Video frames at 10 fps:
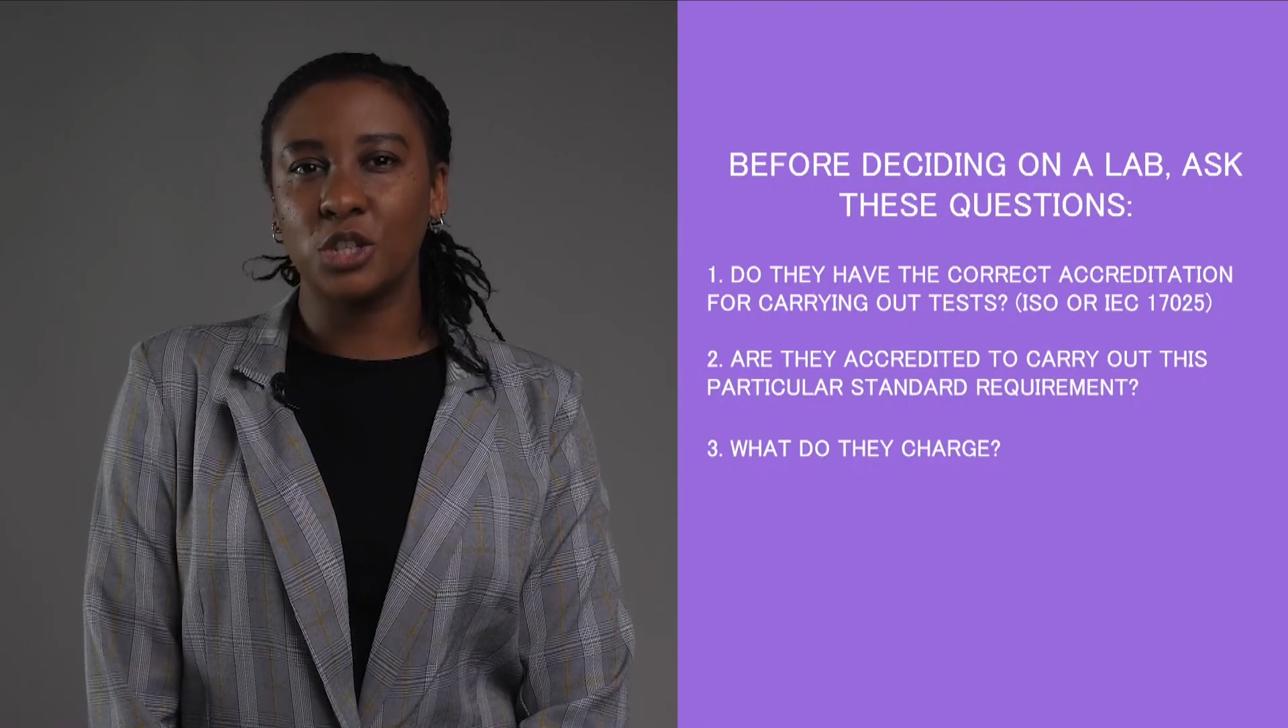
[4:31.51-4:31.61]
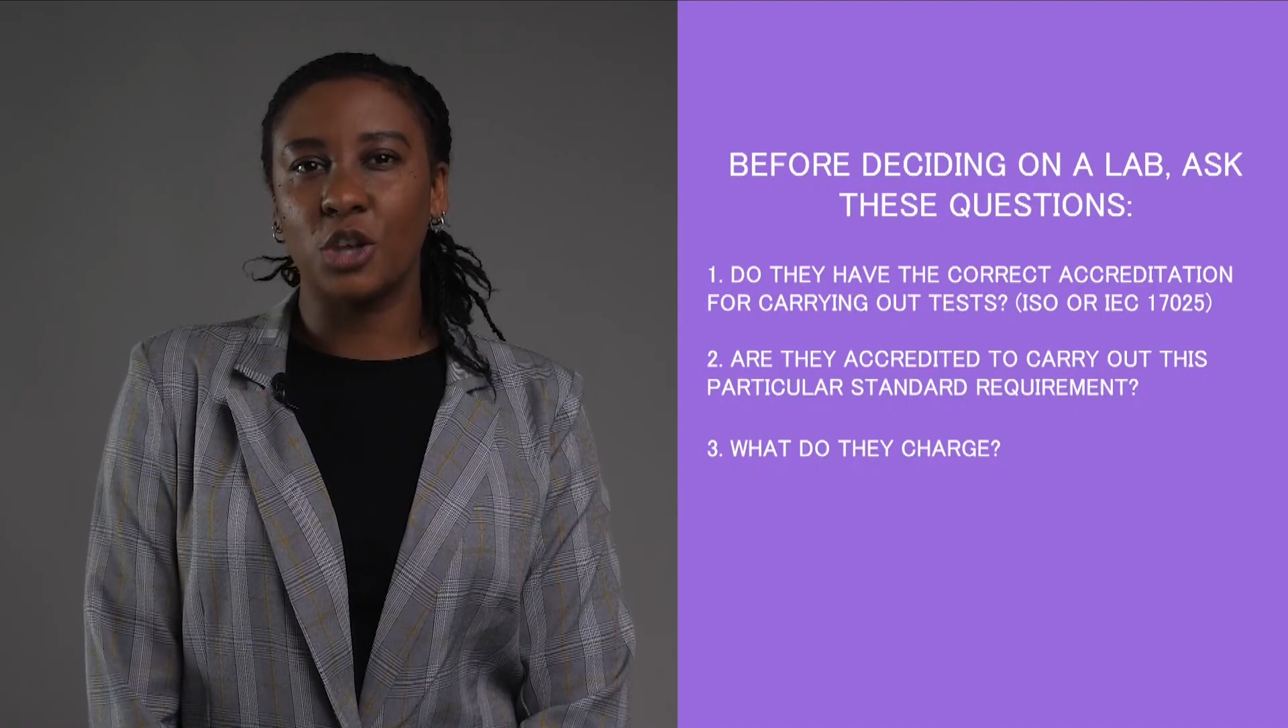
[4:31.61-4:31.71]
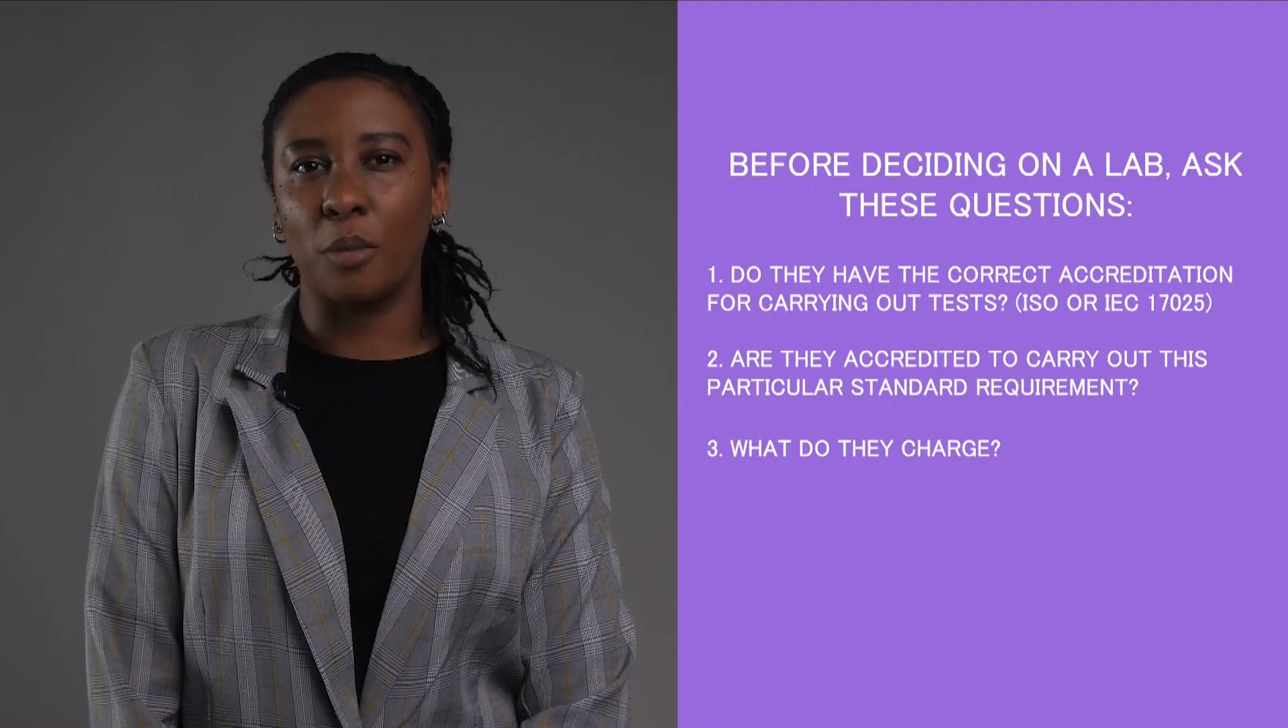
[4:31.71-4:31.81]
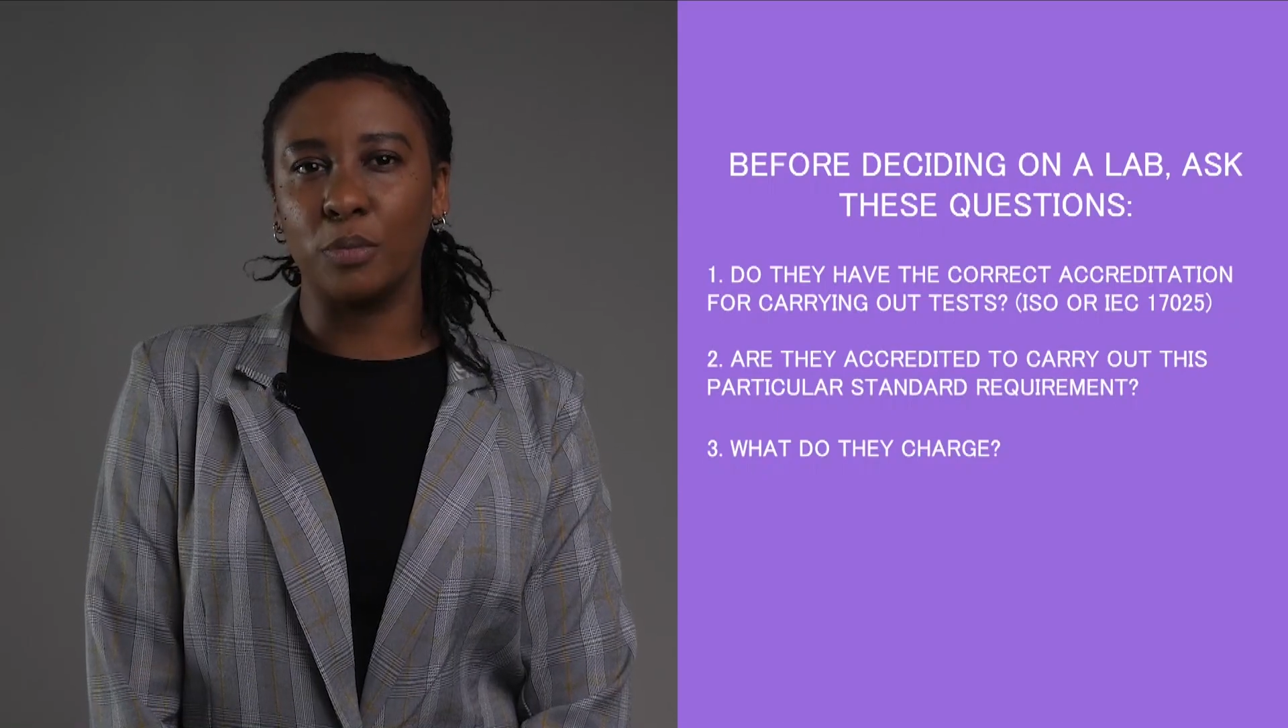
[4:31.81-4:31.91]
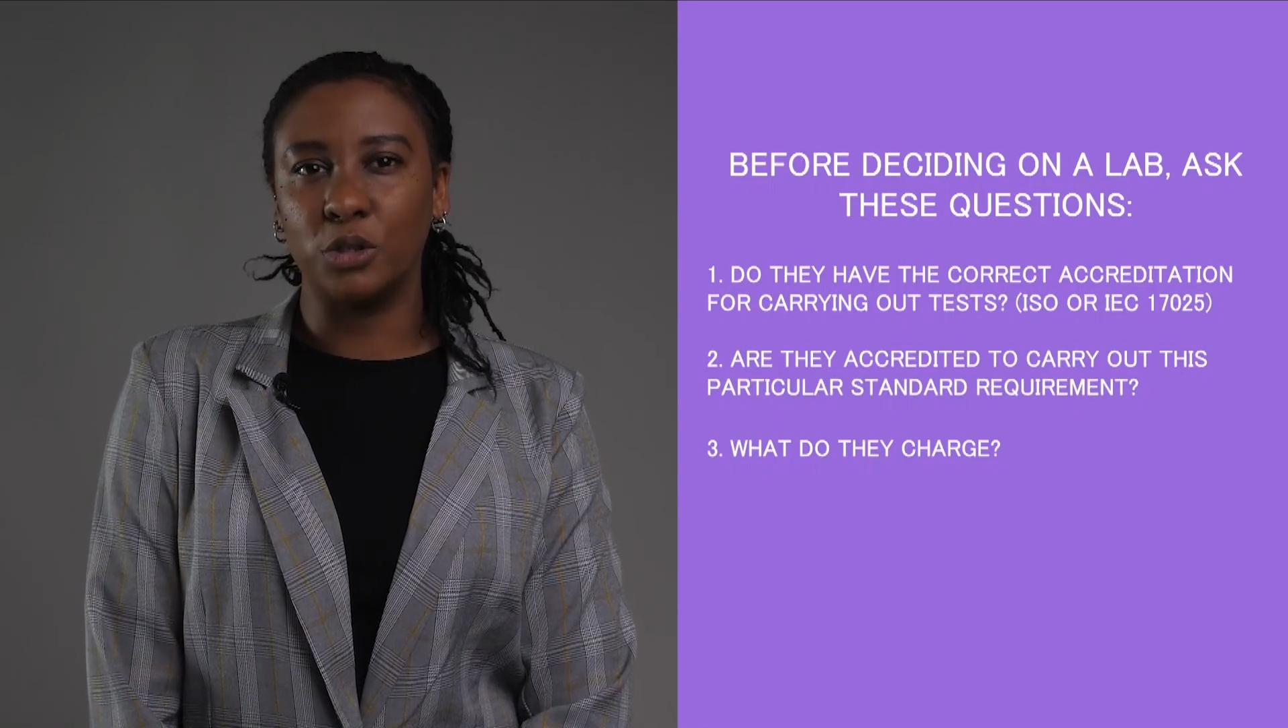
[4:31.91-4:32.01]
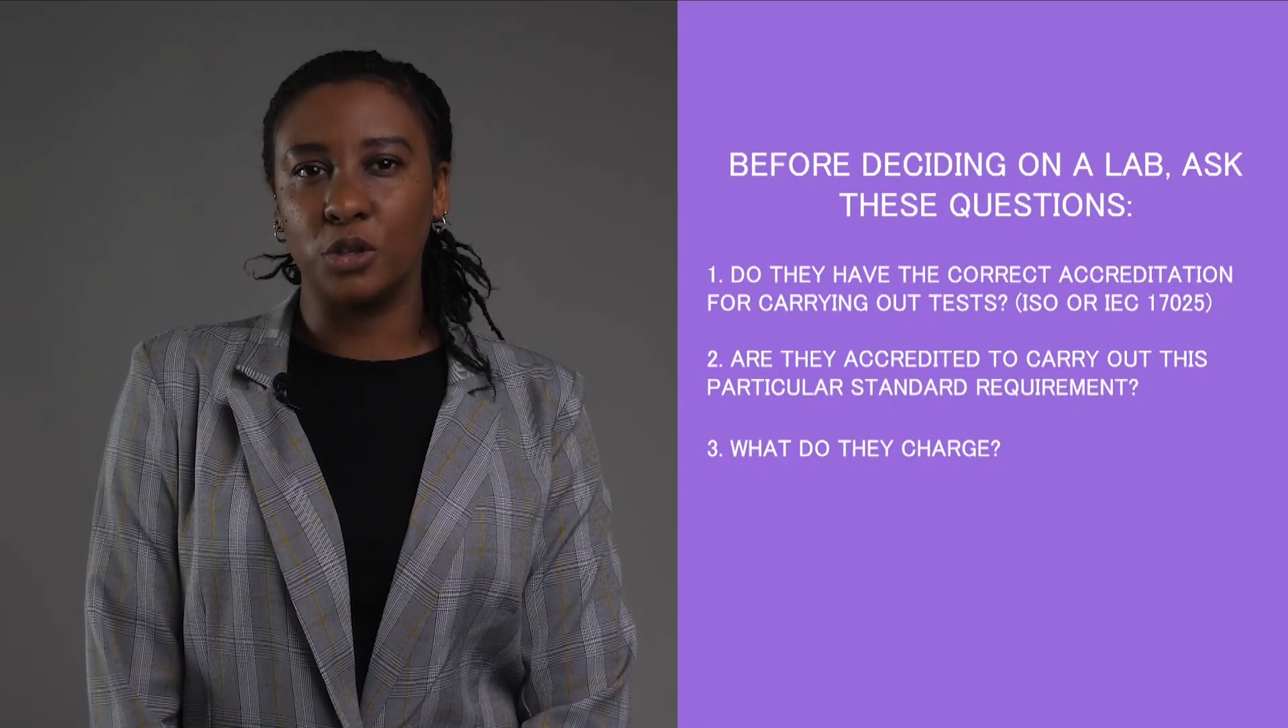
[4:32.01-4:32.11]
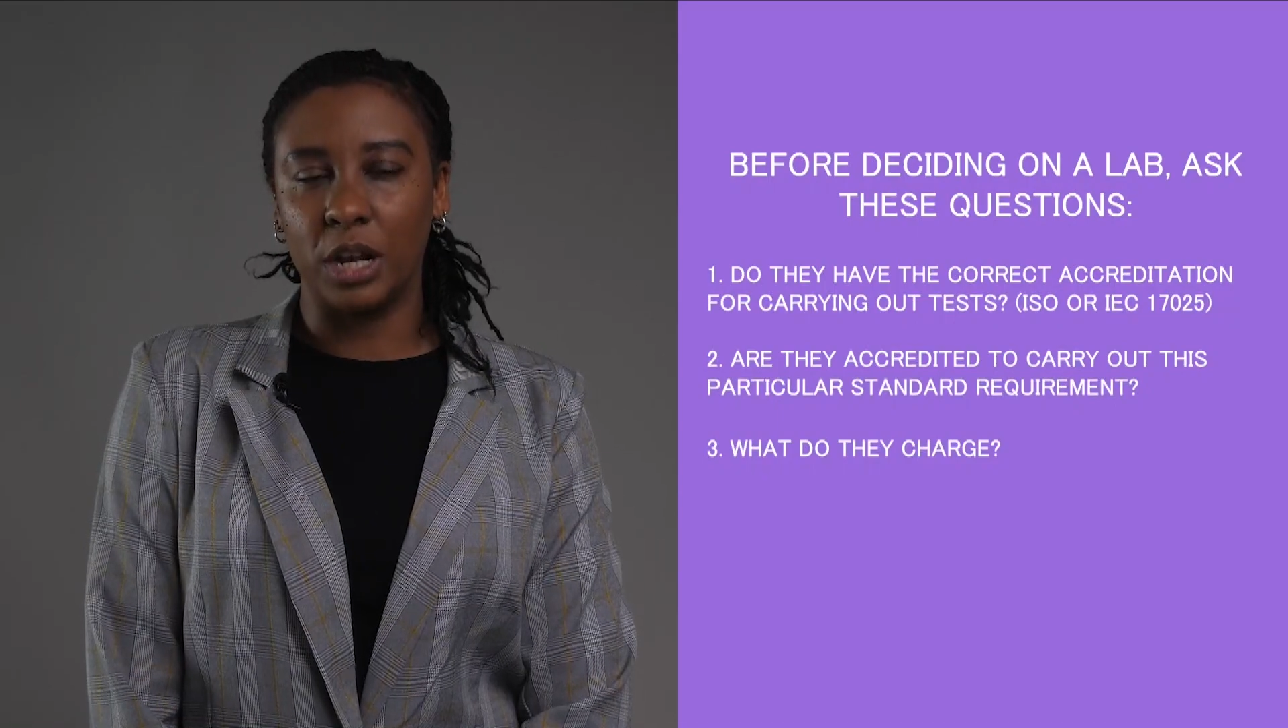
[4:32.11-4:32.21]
sample to the